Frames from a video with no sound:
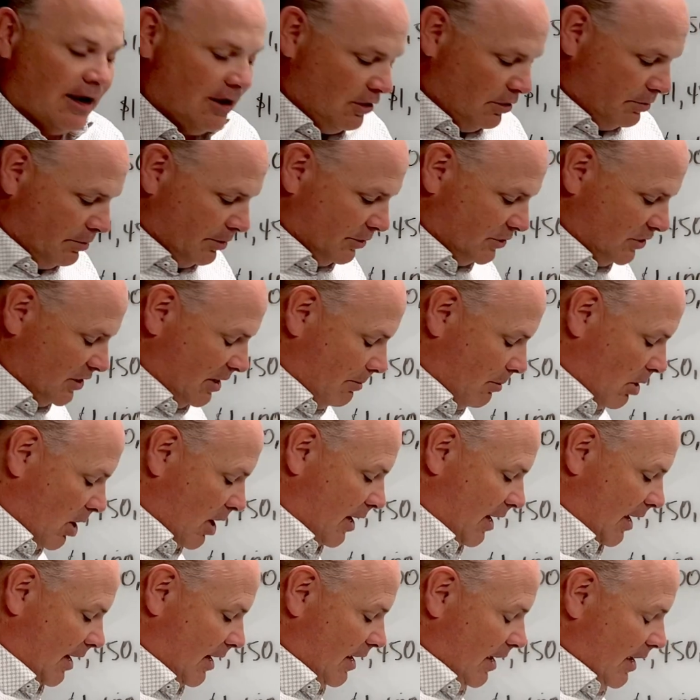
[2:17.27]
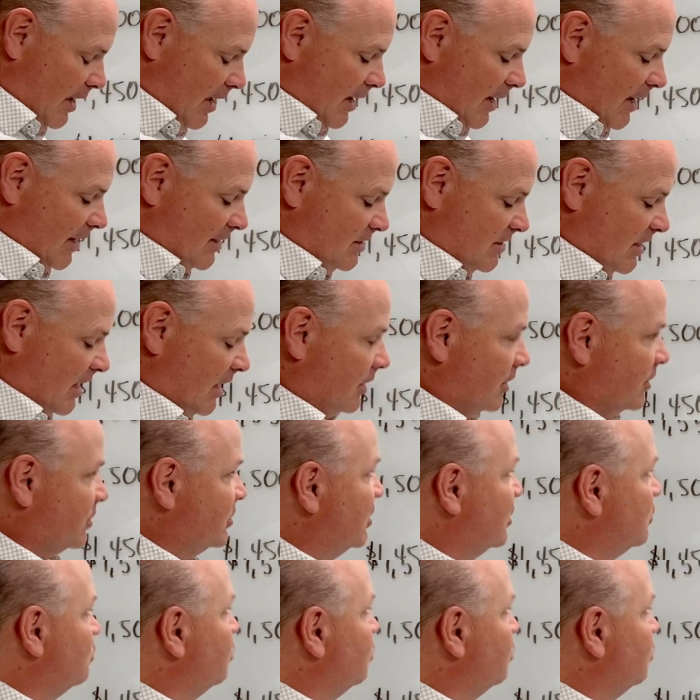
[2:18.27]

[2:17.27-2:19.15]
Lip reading: in the real estate market. A seller says,